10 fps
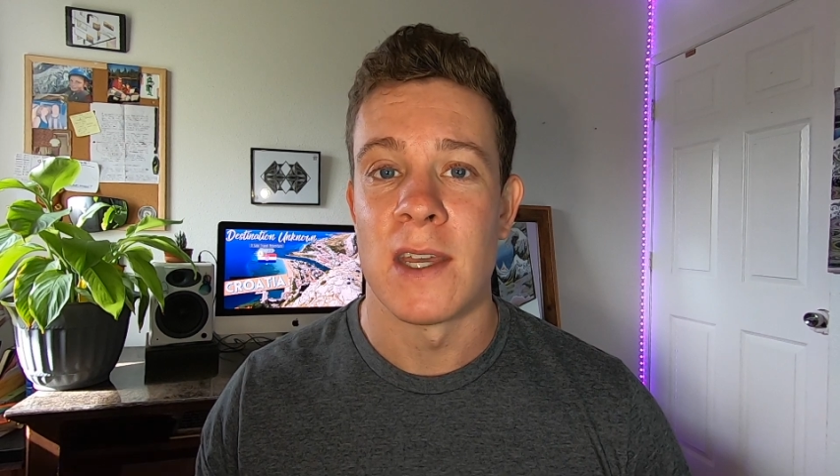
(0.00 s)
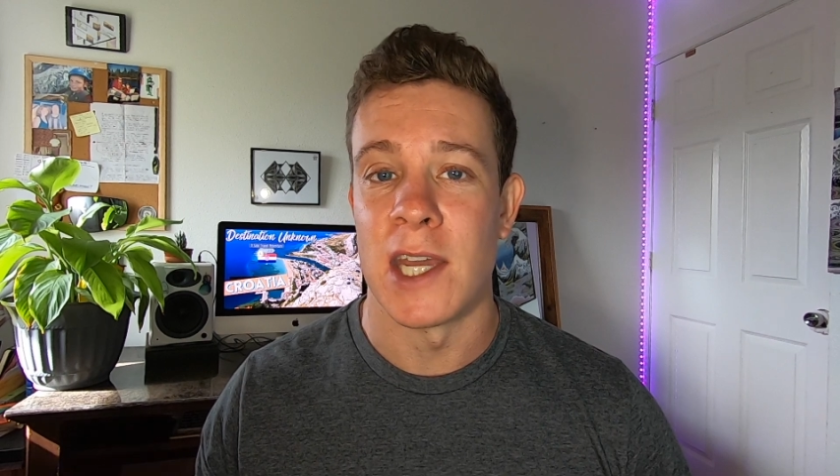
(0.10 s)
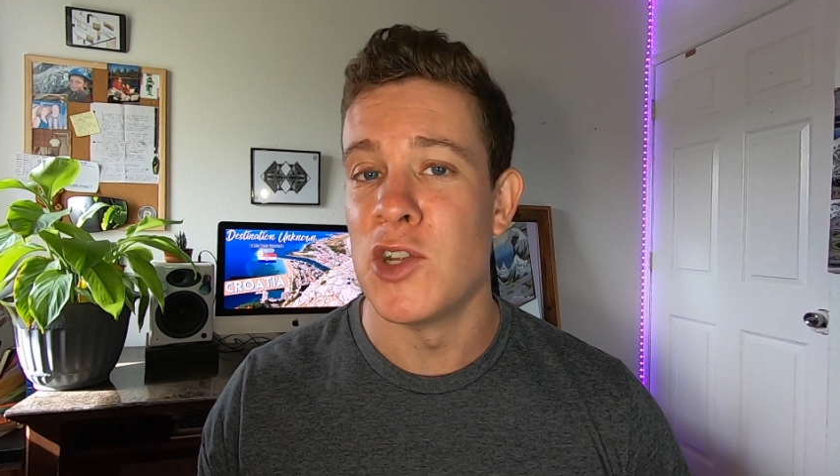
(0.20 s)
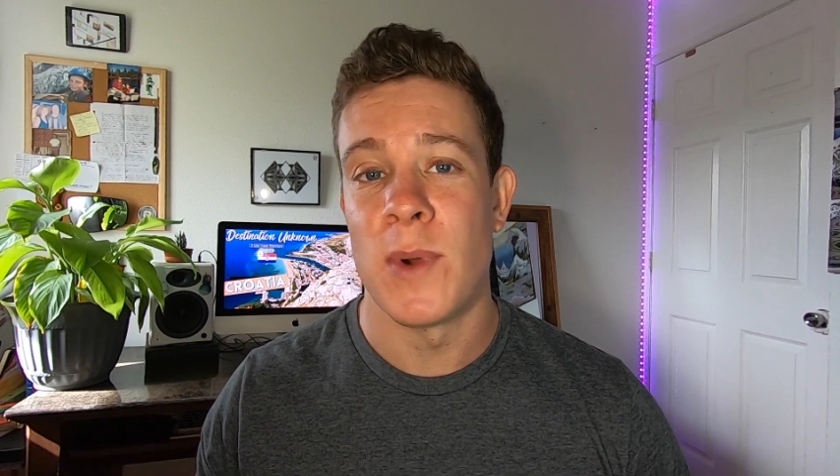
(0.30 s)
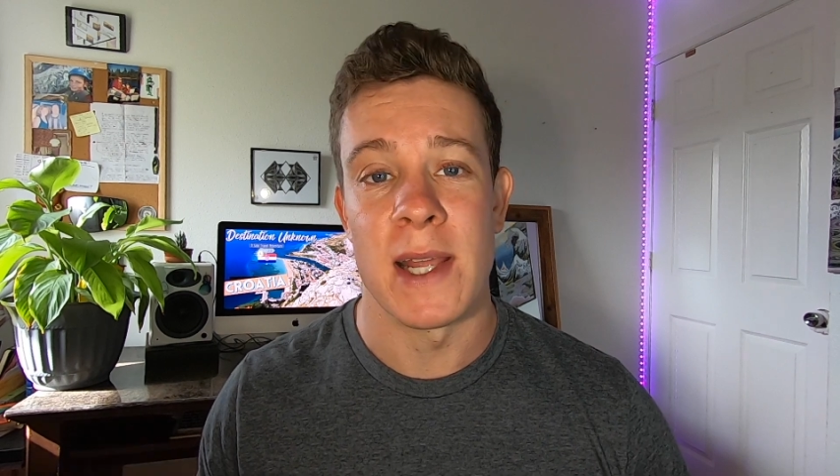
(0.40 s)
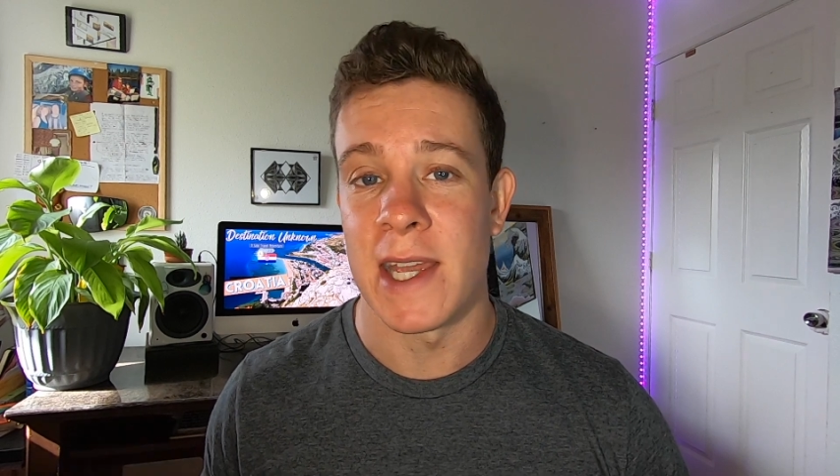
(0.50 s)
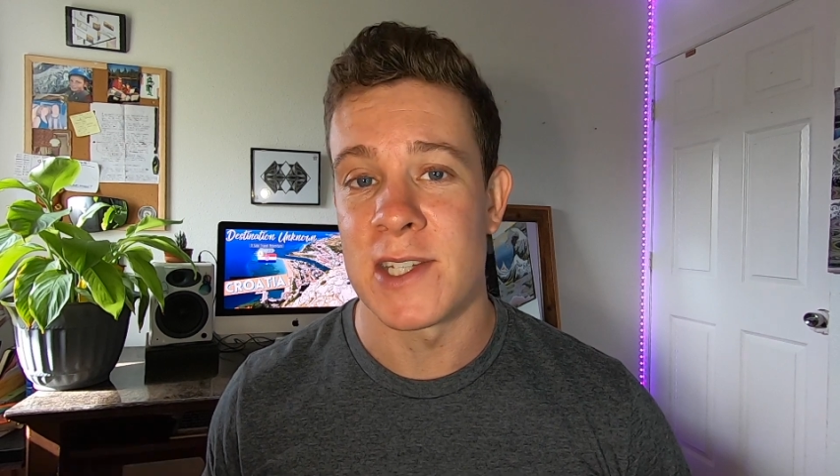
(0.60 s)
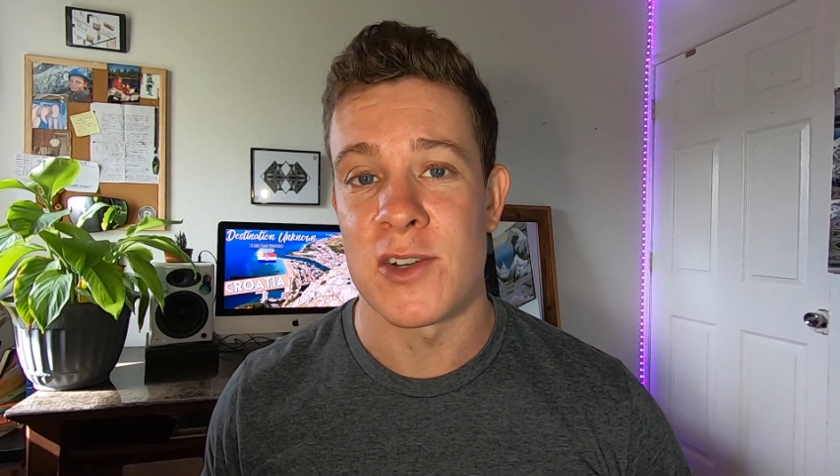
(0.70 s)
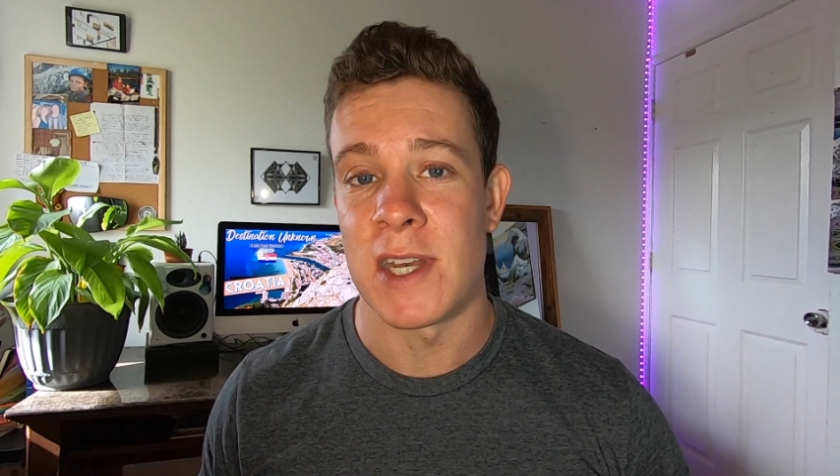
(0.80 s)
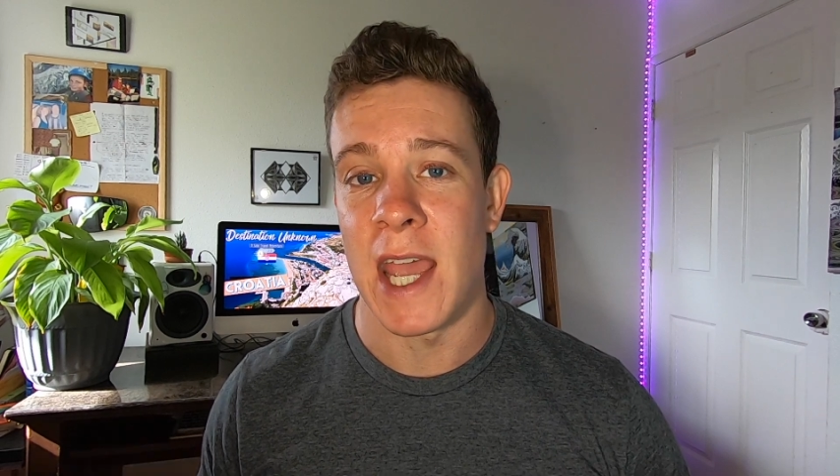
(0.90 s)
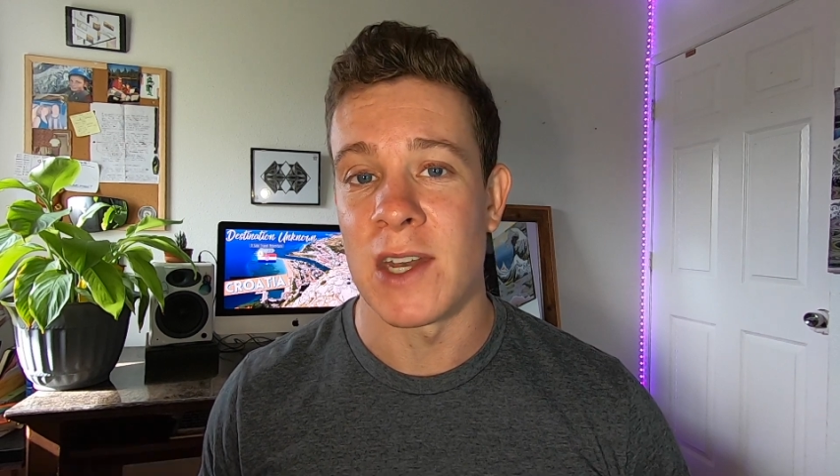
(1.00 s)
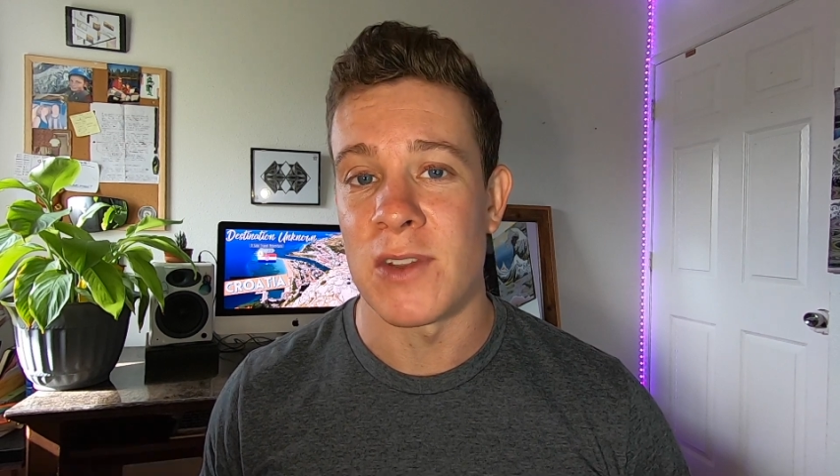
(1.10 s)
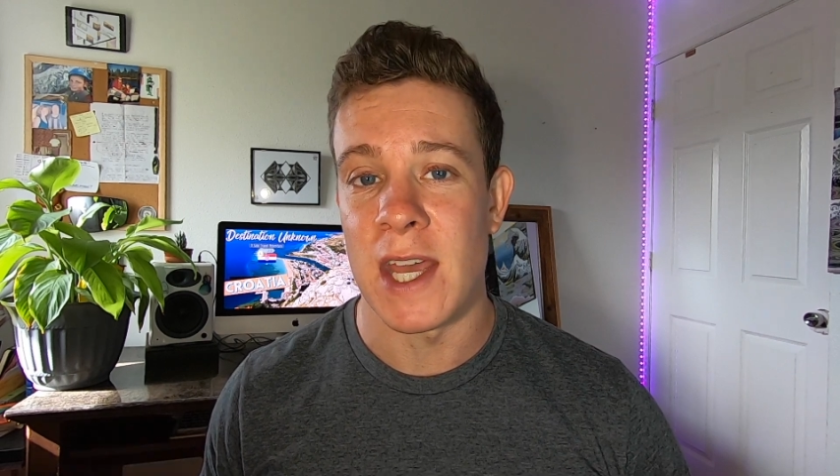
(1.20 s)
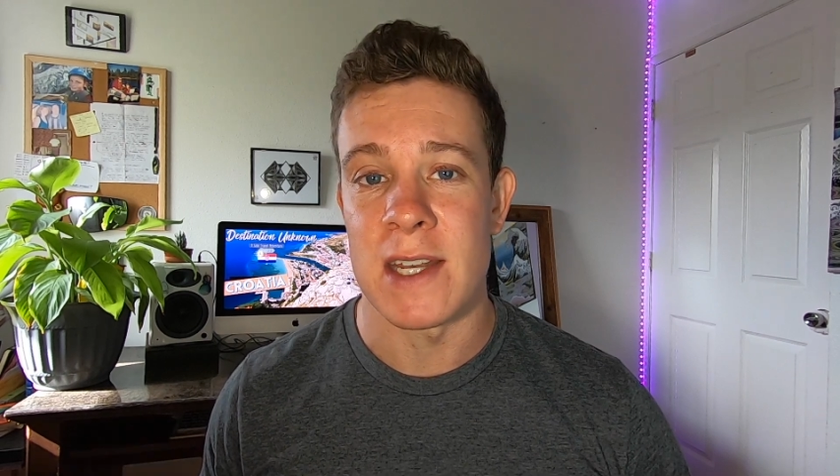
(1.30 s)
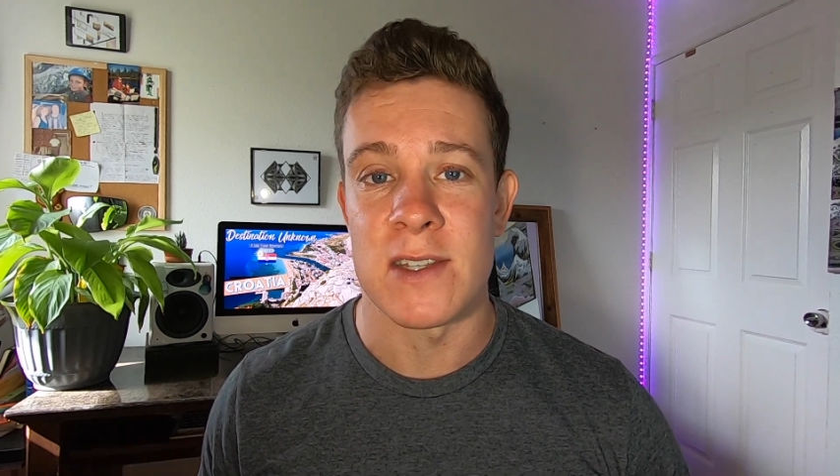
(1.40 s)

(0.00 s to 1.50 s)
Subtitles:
I knew my legs couldn't handle that,